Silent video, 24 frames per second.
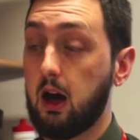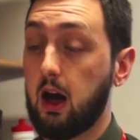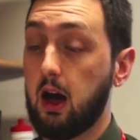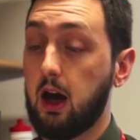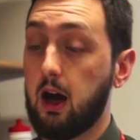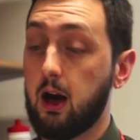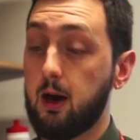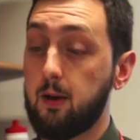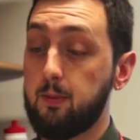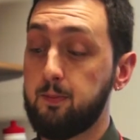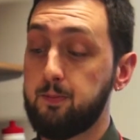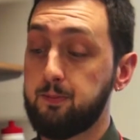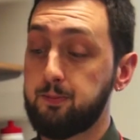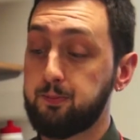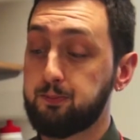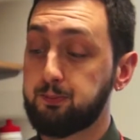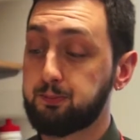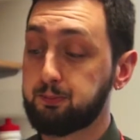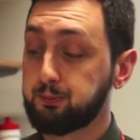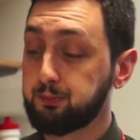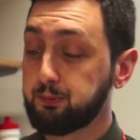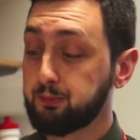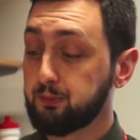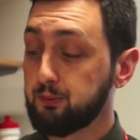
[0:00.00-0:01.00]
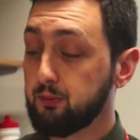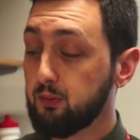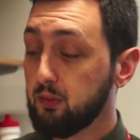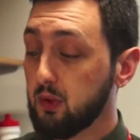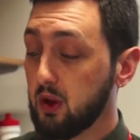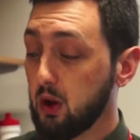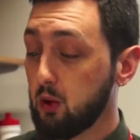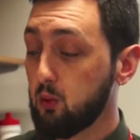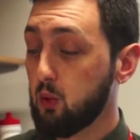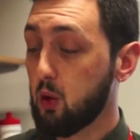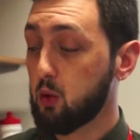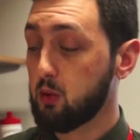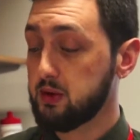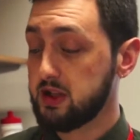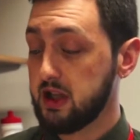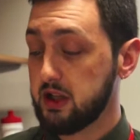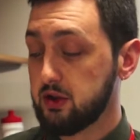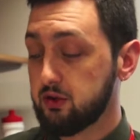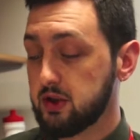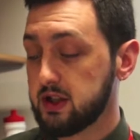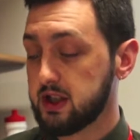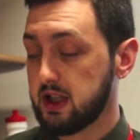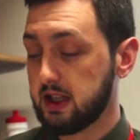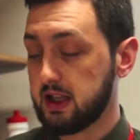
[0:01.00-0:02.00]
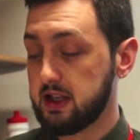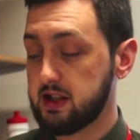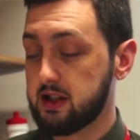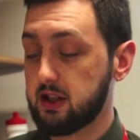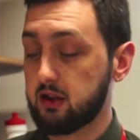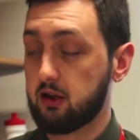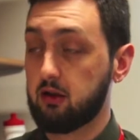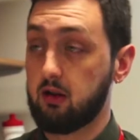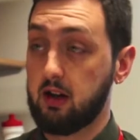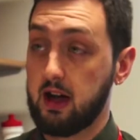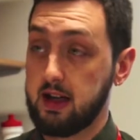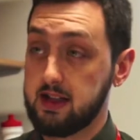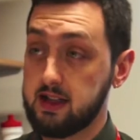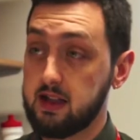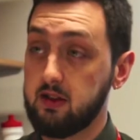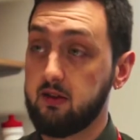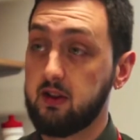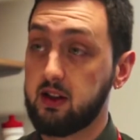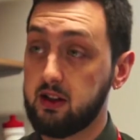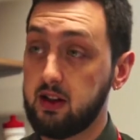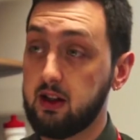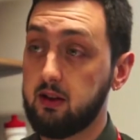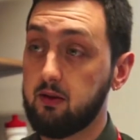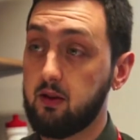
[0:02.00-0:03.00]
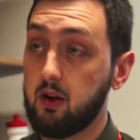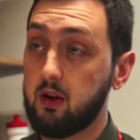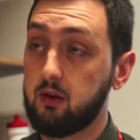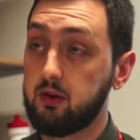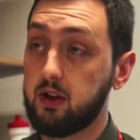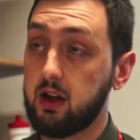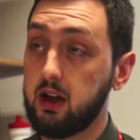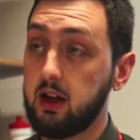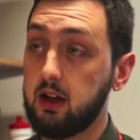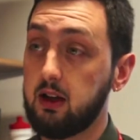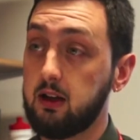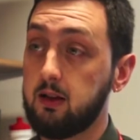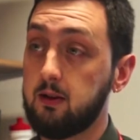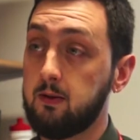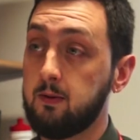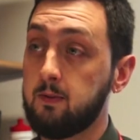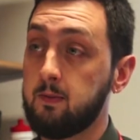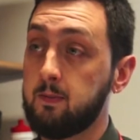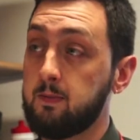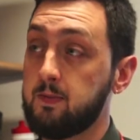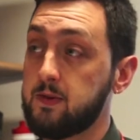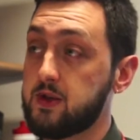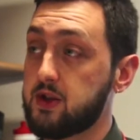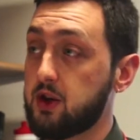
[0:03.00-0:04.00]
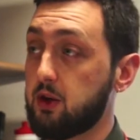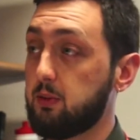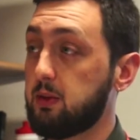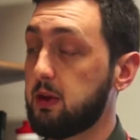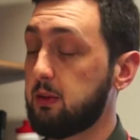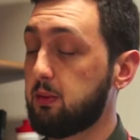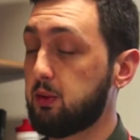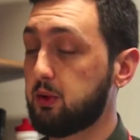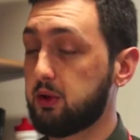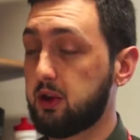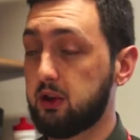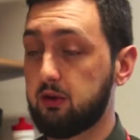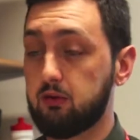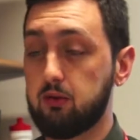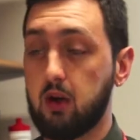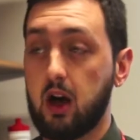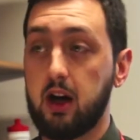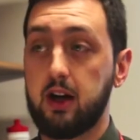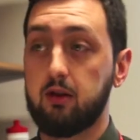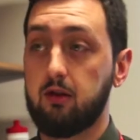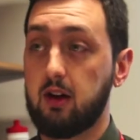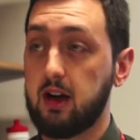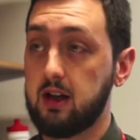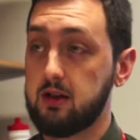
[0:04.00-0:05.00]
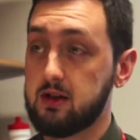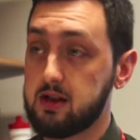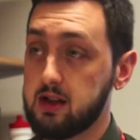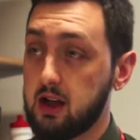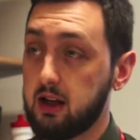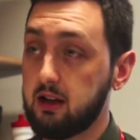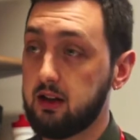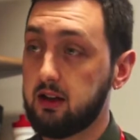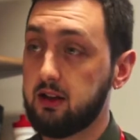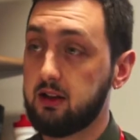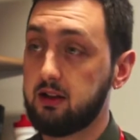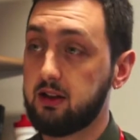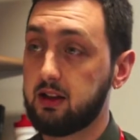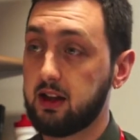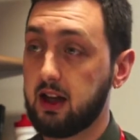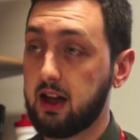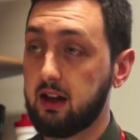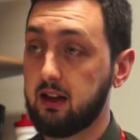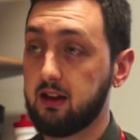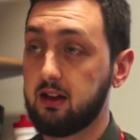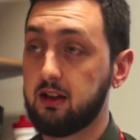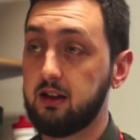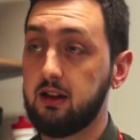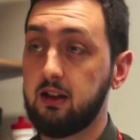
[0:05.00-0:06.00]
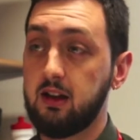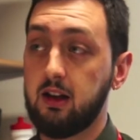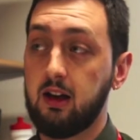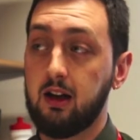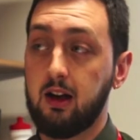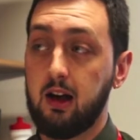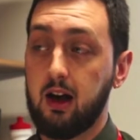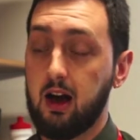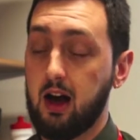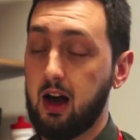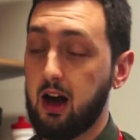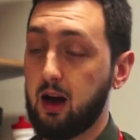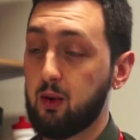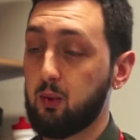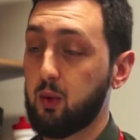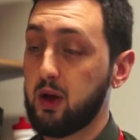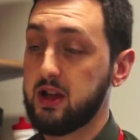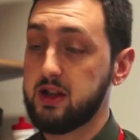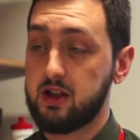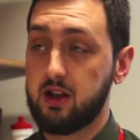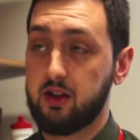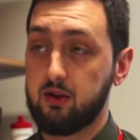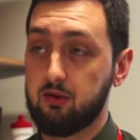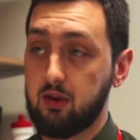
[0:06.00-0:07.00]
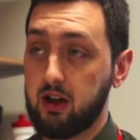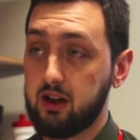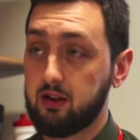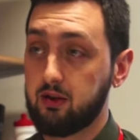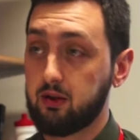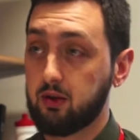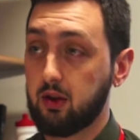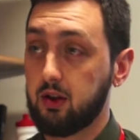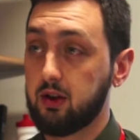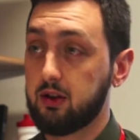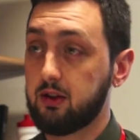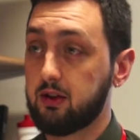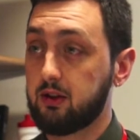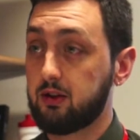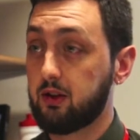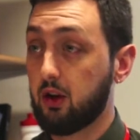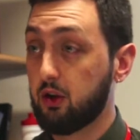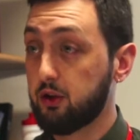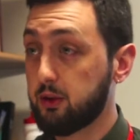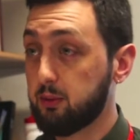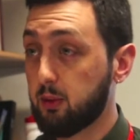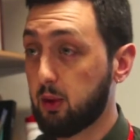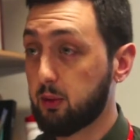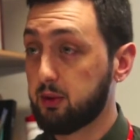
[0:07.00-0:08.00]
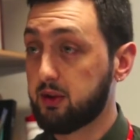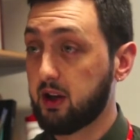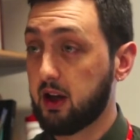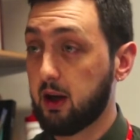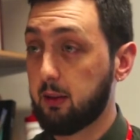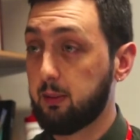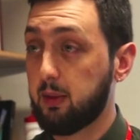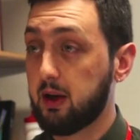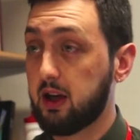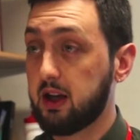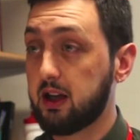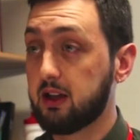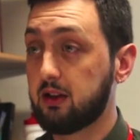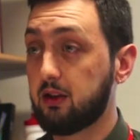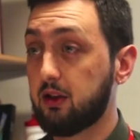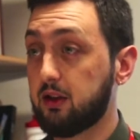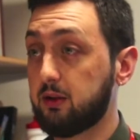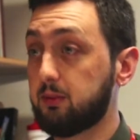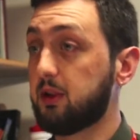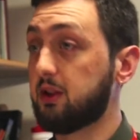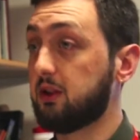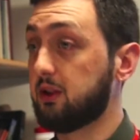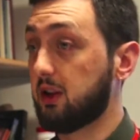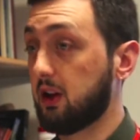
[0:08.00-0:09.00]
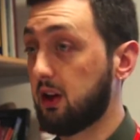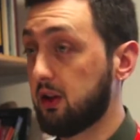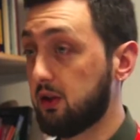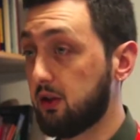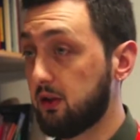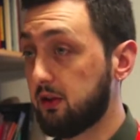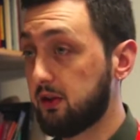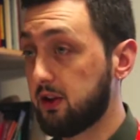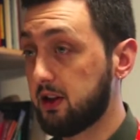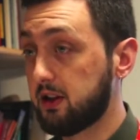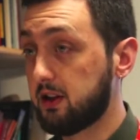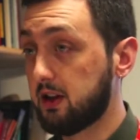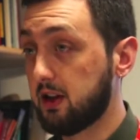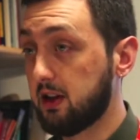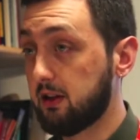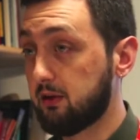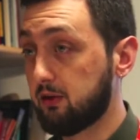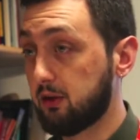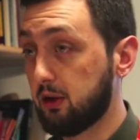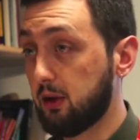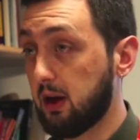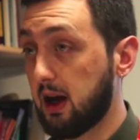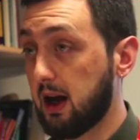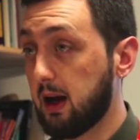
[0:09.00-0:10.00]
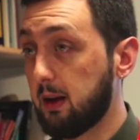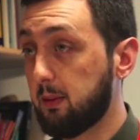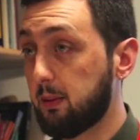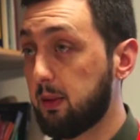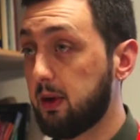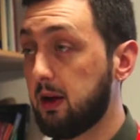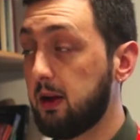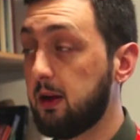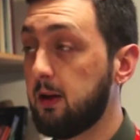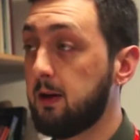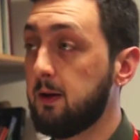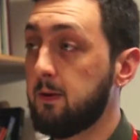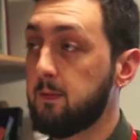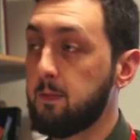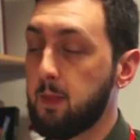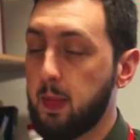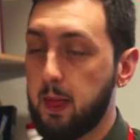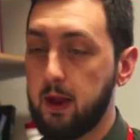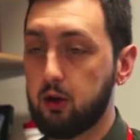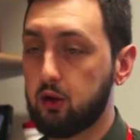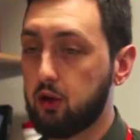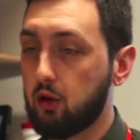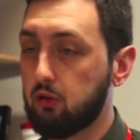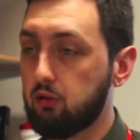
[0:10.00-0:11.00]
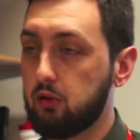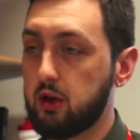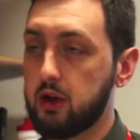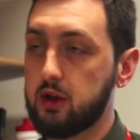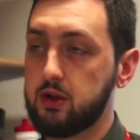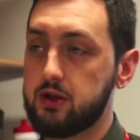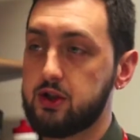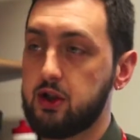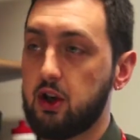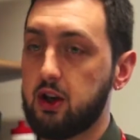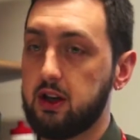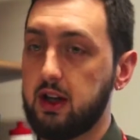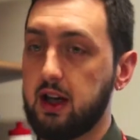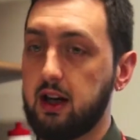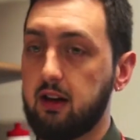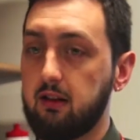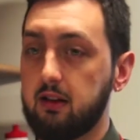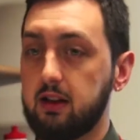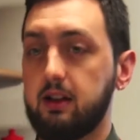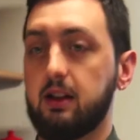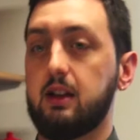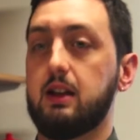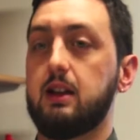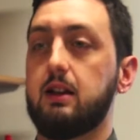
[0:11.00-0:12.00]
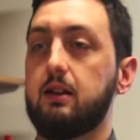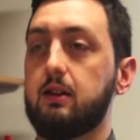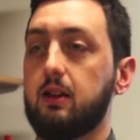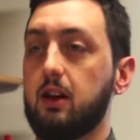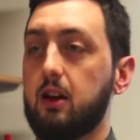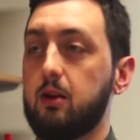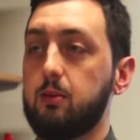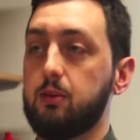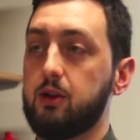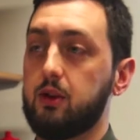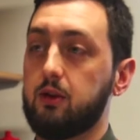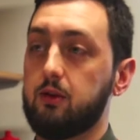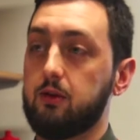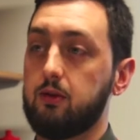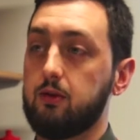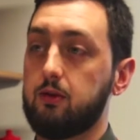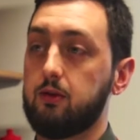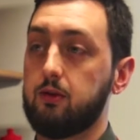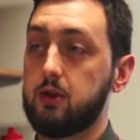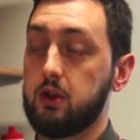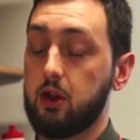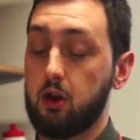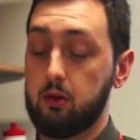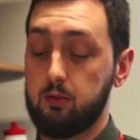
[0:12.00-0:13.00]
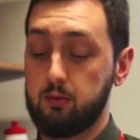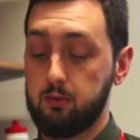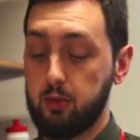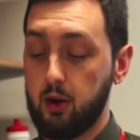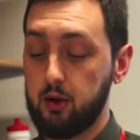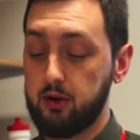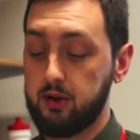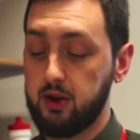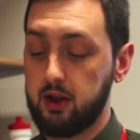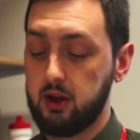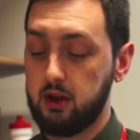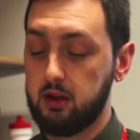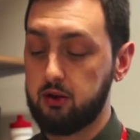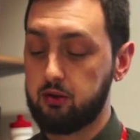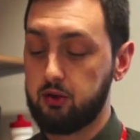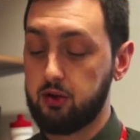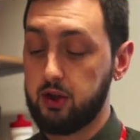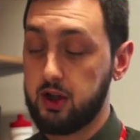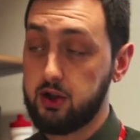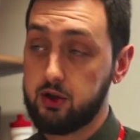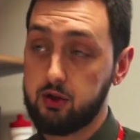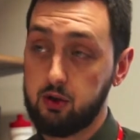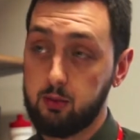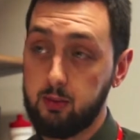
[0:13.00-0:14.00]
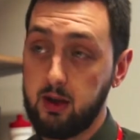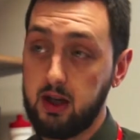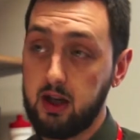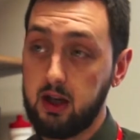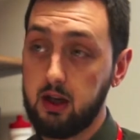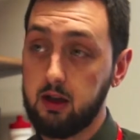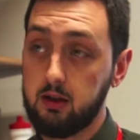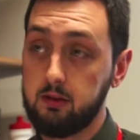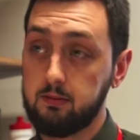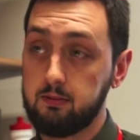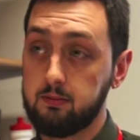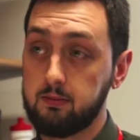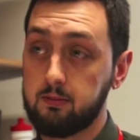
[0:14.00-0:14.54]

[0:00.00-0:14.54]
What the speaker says: What was interesting is the creativity involved in it. So people did ride-arounds London together, went to the restaurants, told them what was happening, got them to turn off the Deliveroo app. They've got real solidarity in terms of, both in the traditional media,